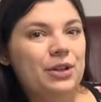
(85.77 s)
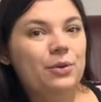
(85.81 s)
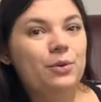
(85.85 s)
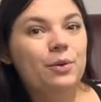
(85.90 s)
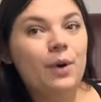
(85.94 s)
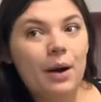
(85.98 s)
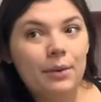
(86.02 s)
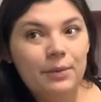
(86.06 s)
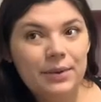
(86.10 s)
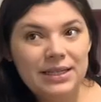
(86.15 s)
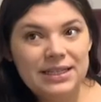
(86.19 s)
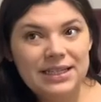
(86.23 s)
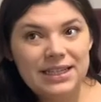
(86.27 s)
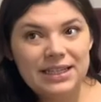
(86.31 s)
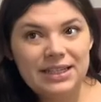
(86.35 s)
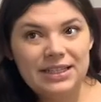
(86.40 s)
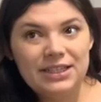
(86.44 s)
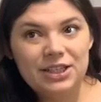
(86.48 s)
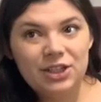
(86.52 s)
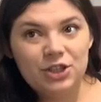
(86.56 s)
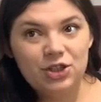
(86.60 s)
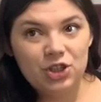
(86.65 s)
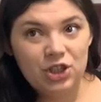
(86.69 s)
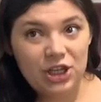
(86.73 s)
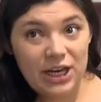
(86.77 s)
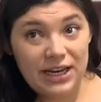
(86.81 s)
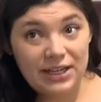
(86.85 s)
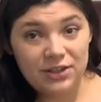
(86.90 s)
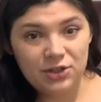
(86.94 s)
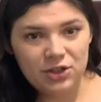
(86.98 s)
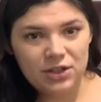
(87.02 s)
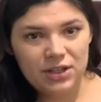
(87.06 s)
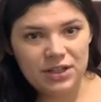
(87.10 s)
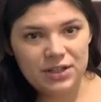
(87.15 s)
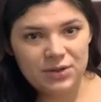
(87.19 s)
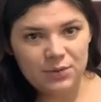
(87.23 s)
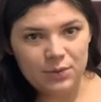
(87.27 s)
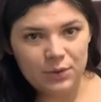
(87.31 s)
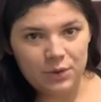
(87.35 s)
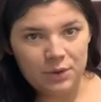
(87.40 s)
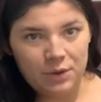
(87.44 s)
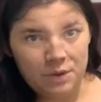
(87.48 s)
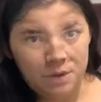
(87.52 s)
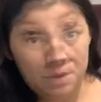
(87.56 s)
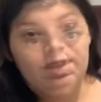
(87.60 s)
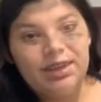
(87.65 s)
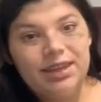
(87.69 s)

what we did to change this room.